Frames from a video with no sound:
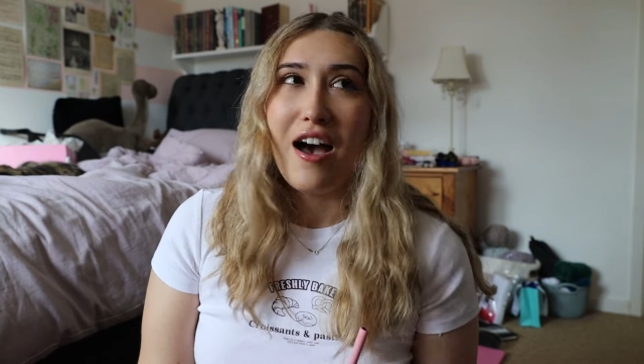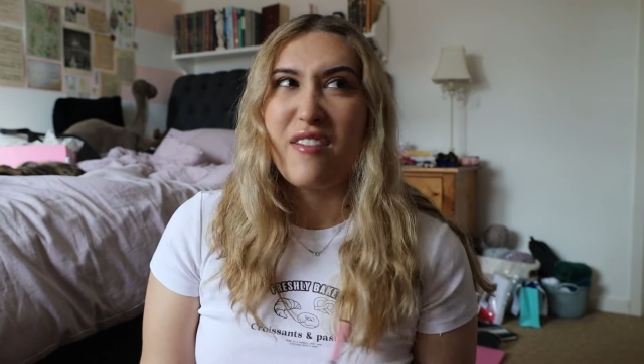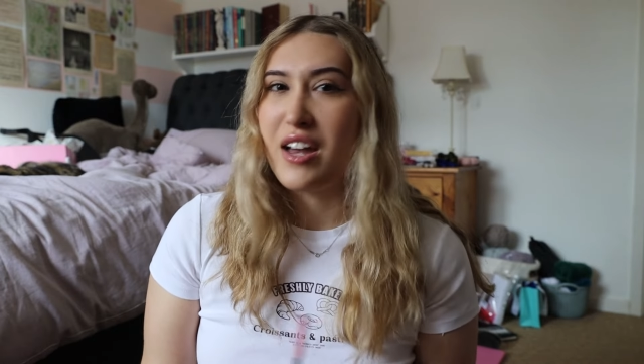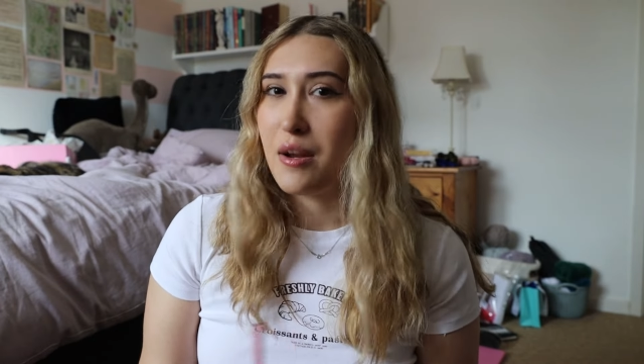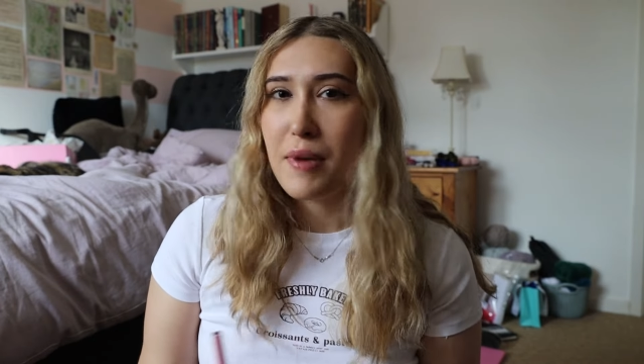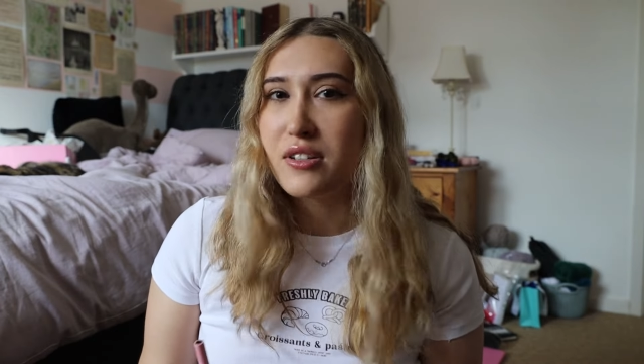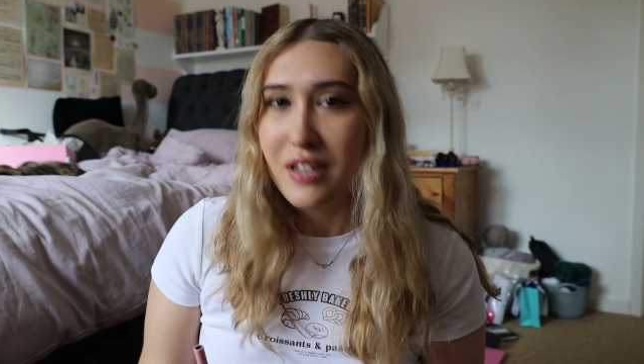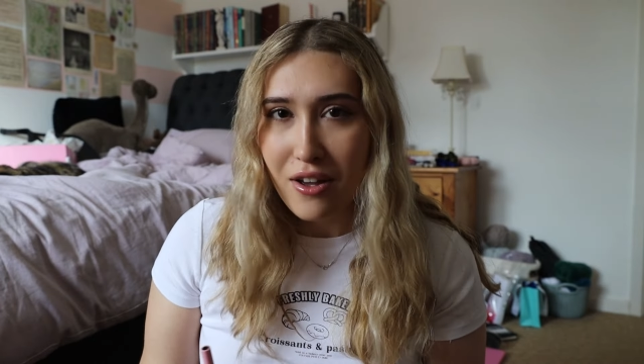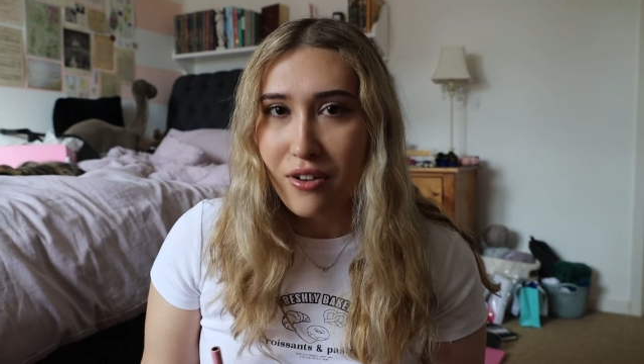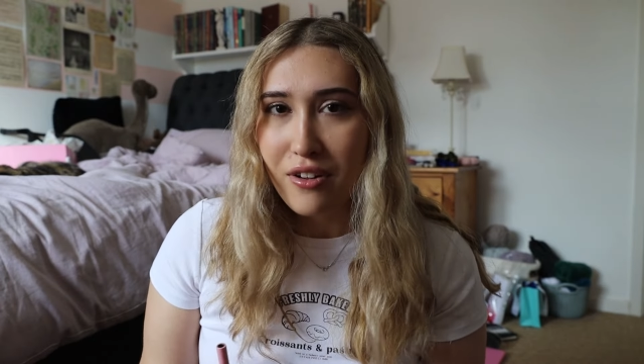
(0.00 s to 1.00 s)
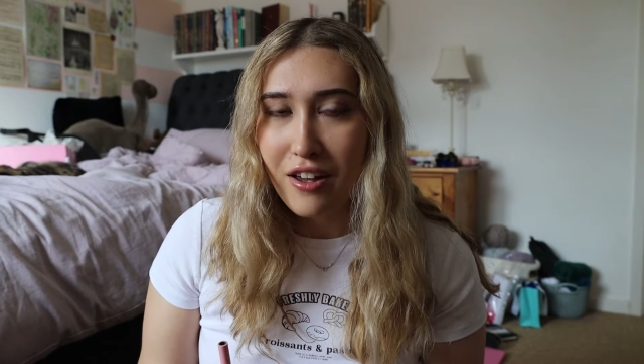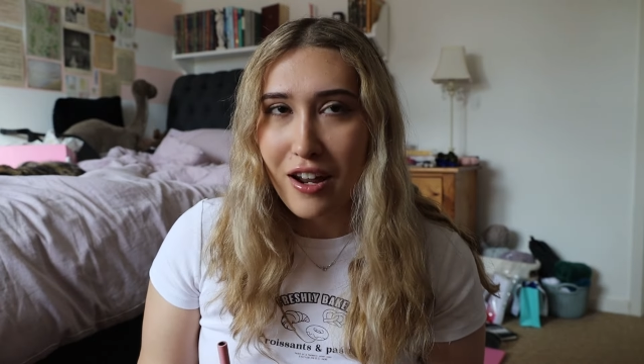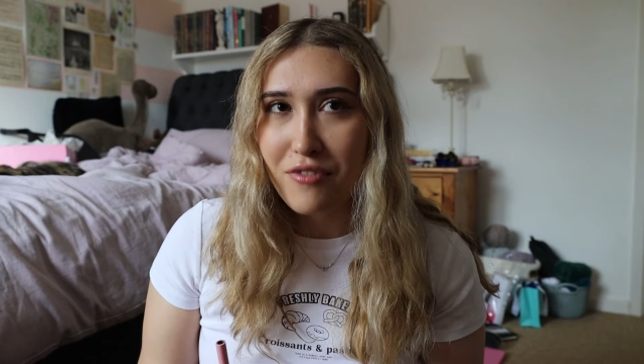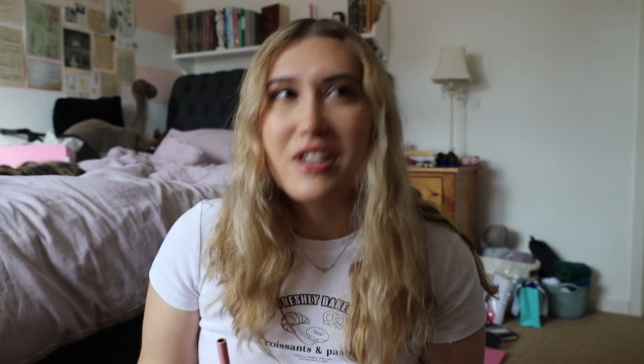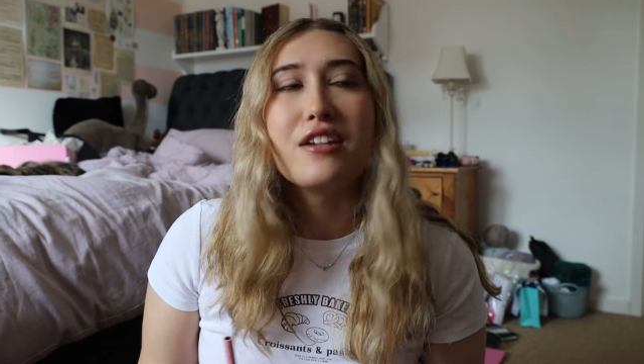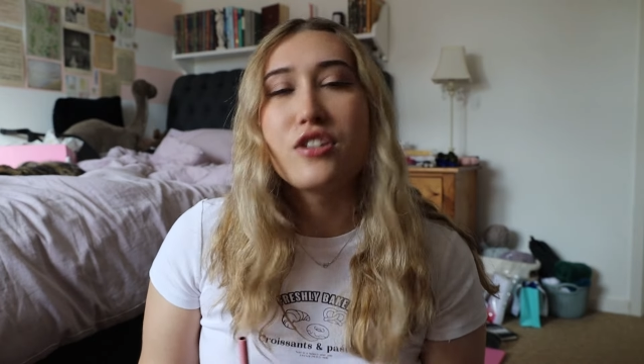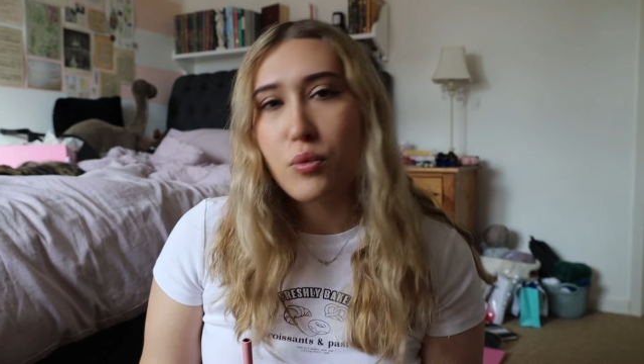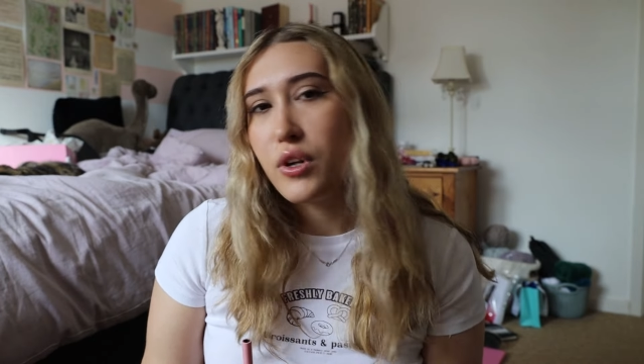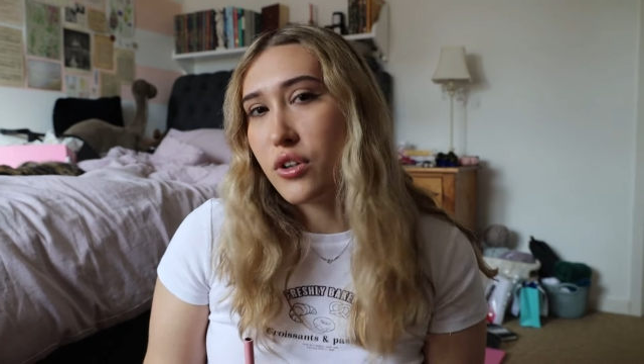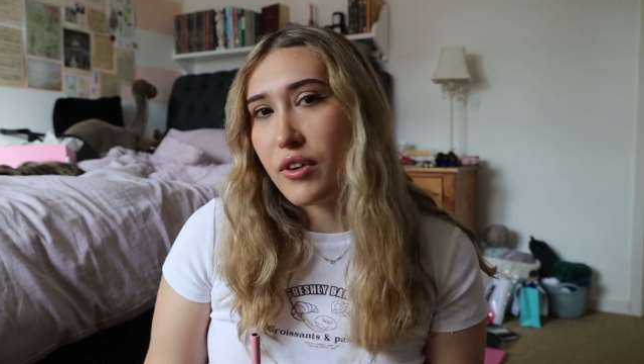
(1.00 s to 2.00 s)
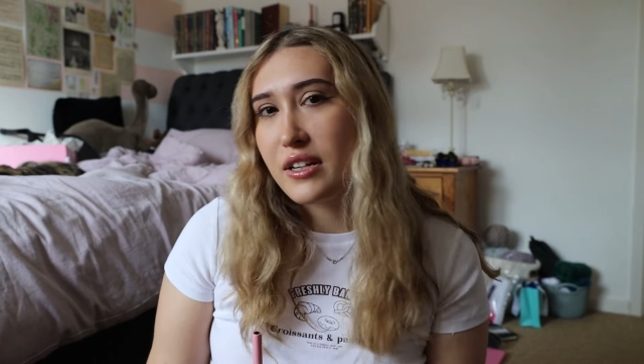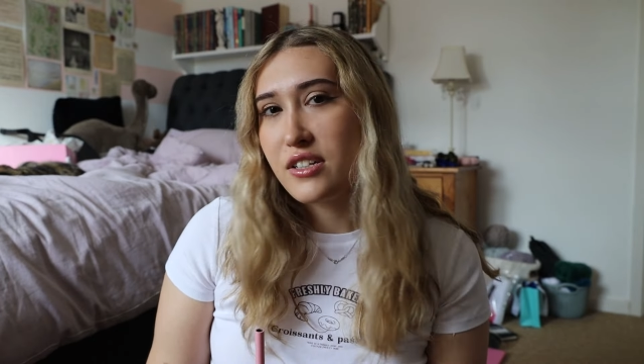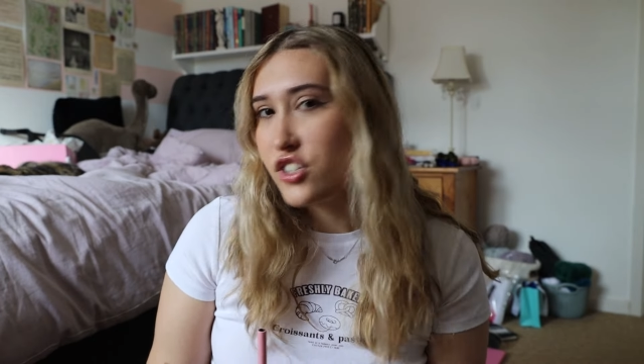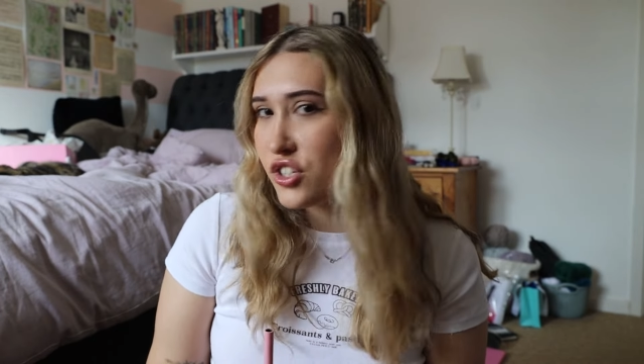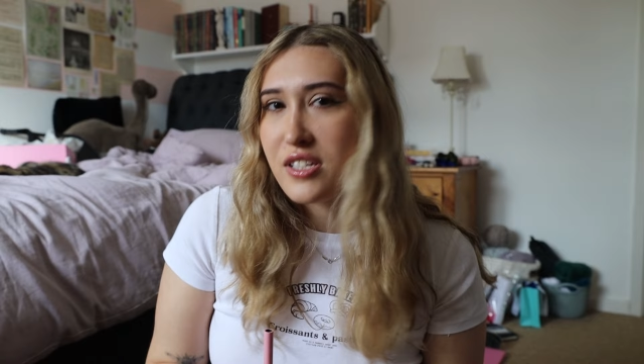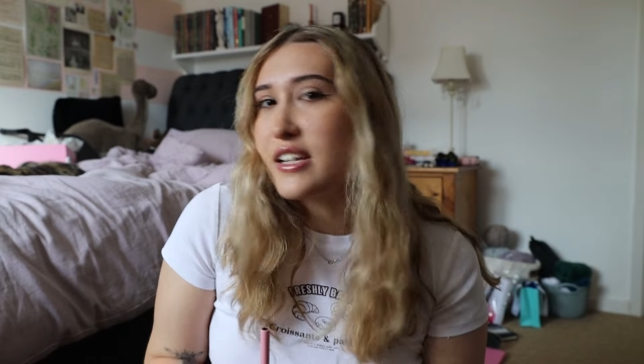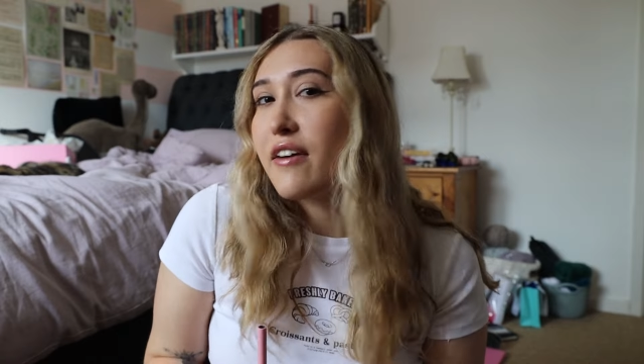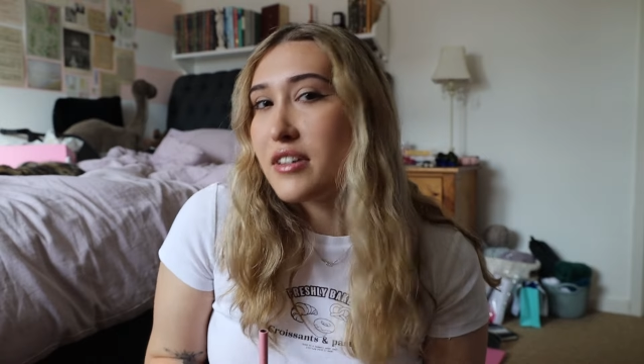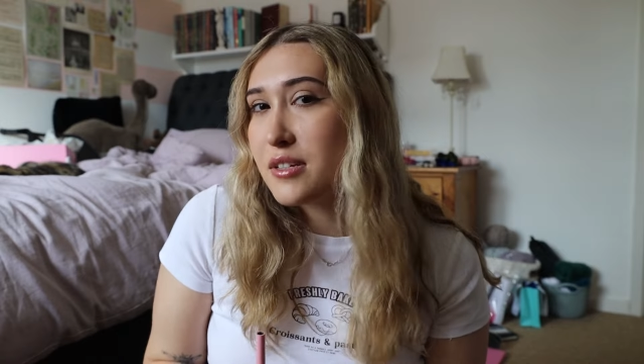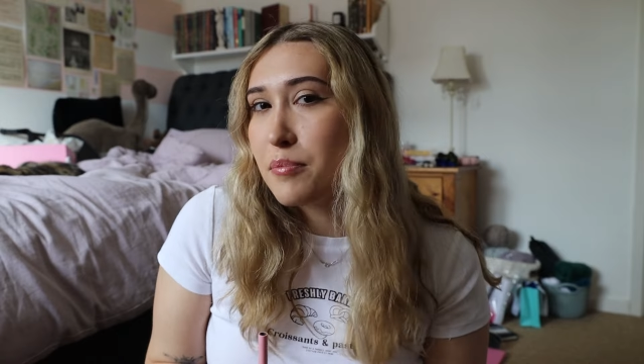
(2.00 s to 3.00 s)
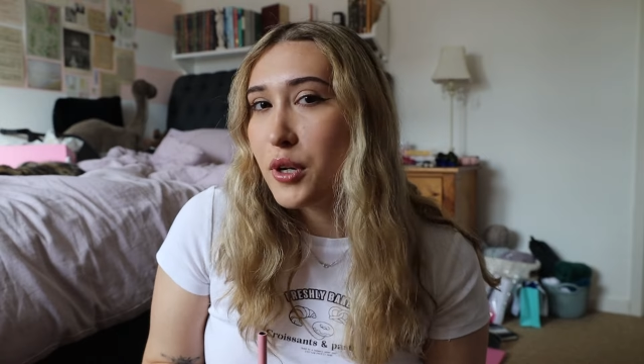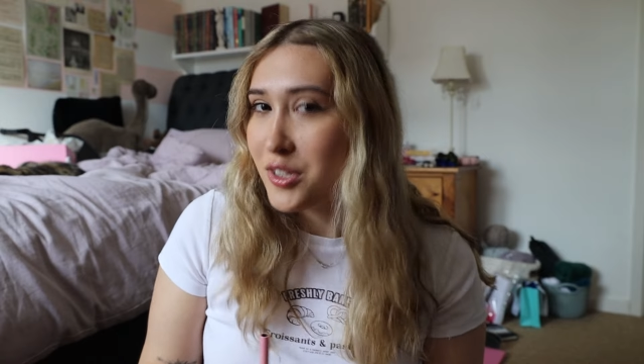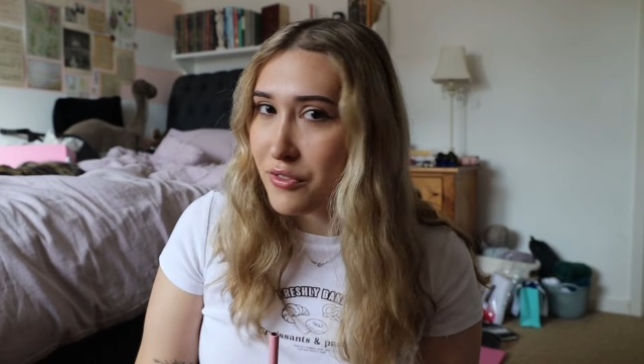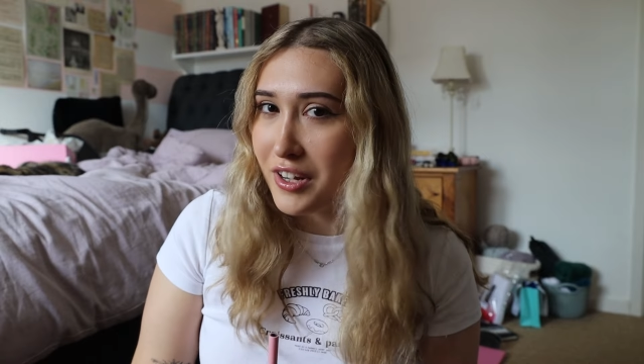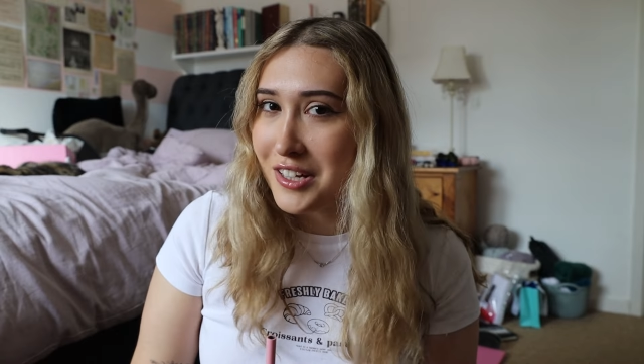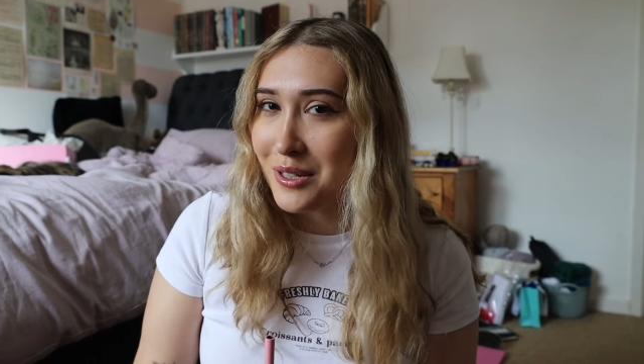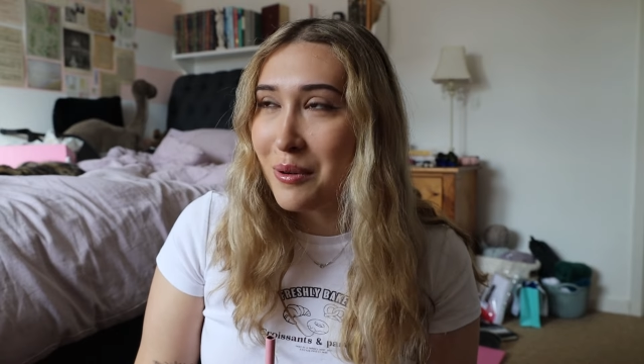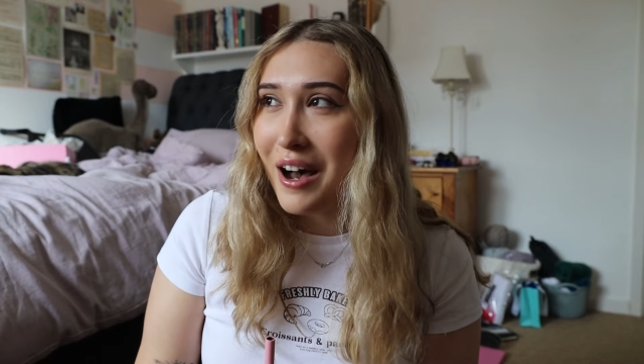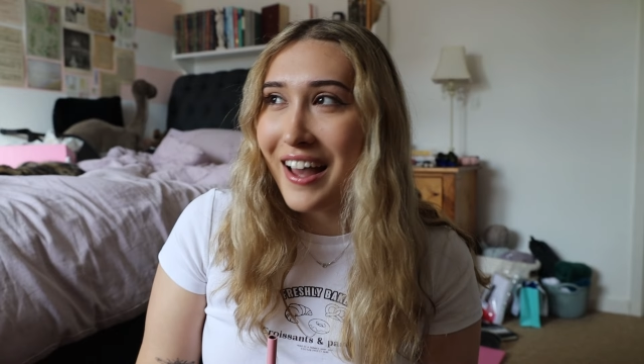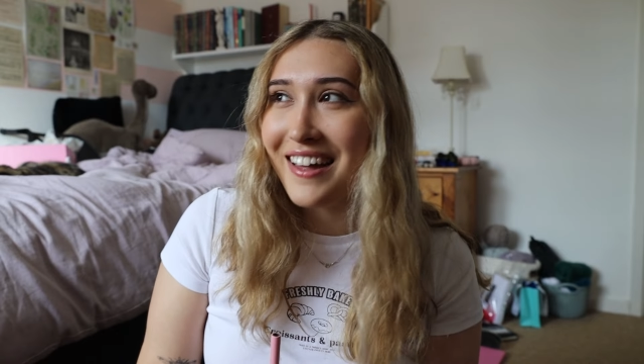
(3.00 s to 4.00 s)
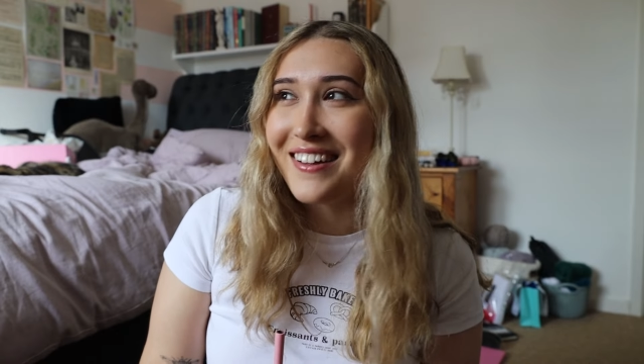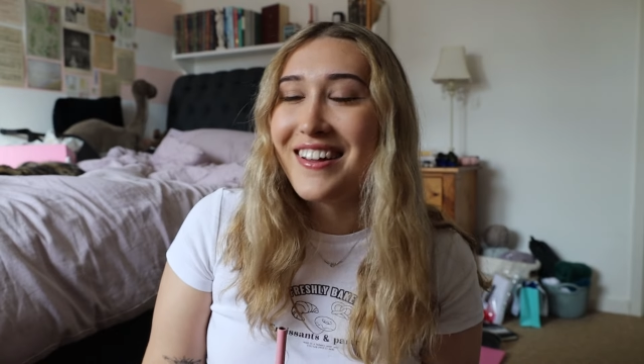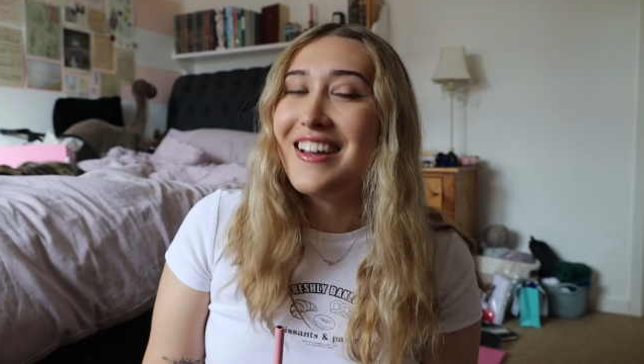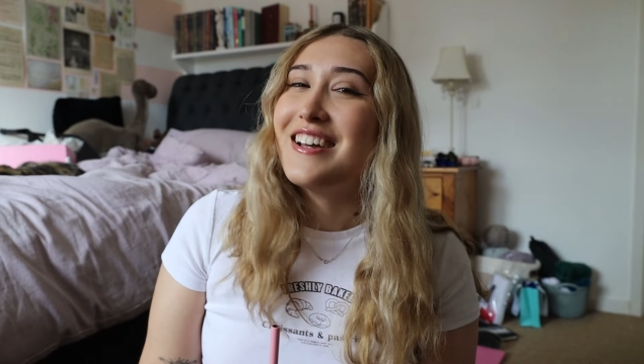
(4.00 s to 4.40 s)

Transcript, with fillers: I've had a meltdown and I've needed to wander in to just stare at some books for a little while,